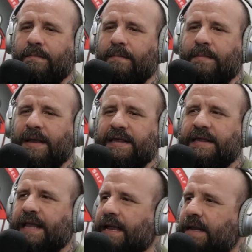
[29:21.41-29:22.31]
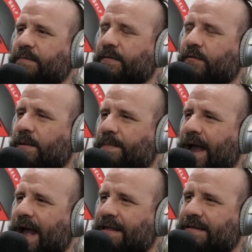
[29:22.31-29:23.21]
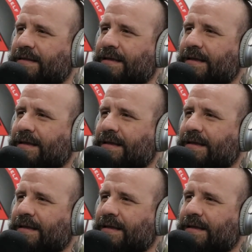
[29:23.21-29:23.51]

maybe a second before he passed.